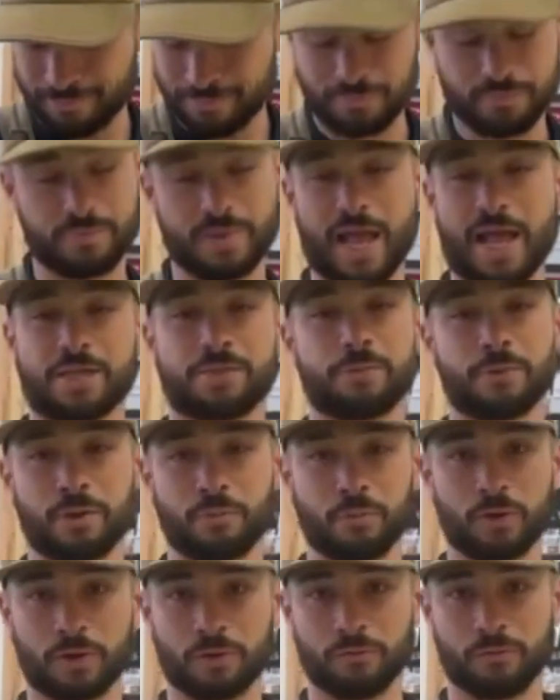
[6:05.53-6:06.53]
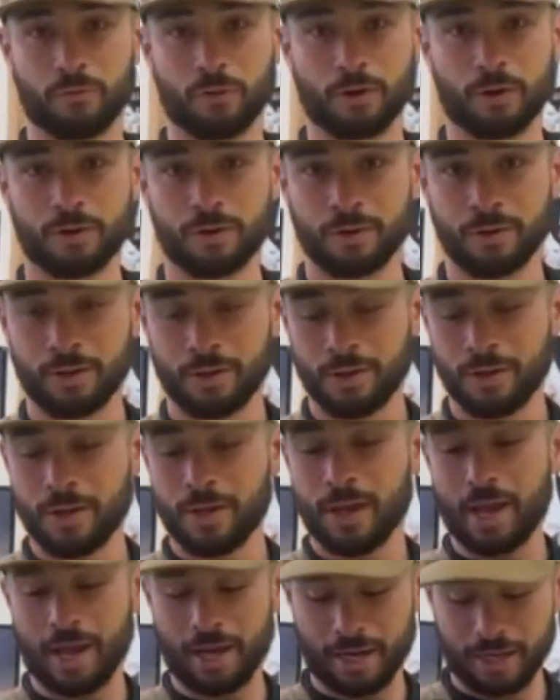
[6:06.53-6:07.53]
That's what I'm looking for.
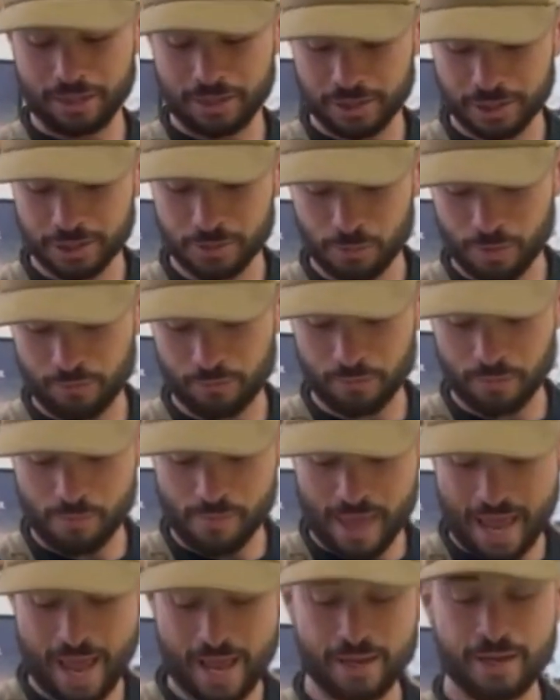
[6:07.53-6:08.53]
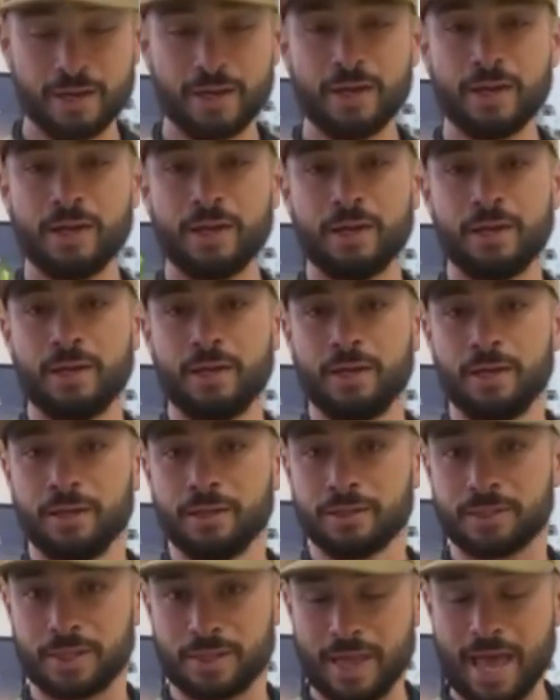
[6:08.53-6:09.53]
And I just went from that
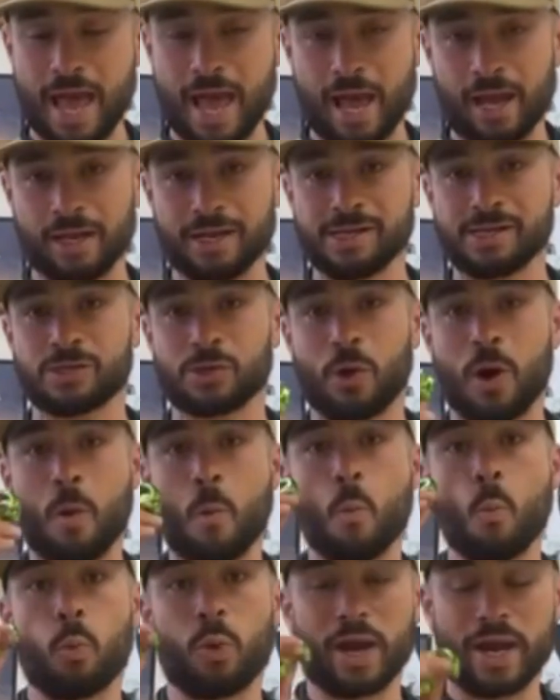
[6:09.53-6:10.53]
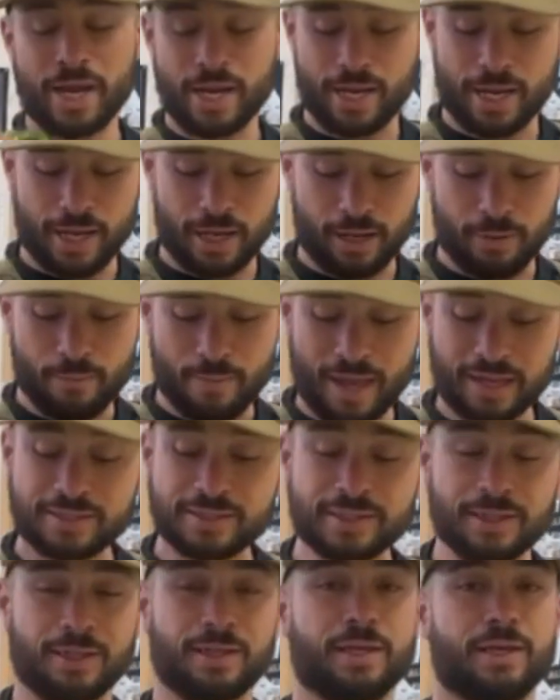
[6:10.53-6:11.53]
to that. So I'm waiting
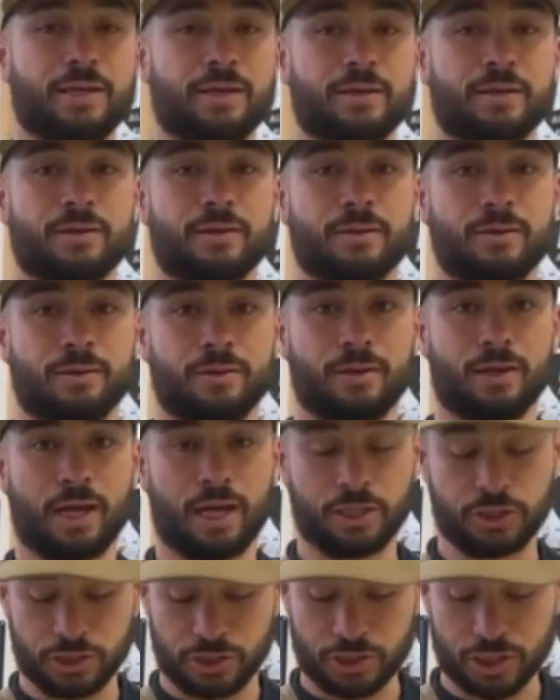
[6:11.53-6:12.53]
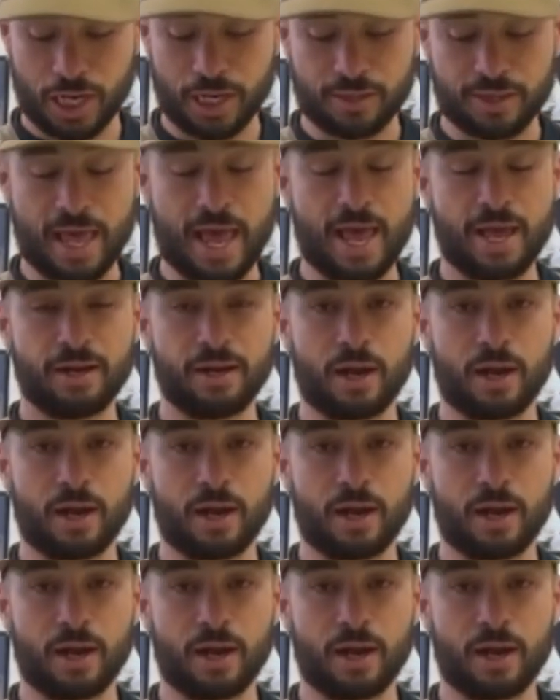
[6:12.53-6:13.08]
mentally. I just shot that.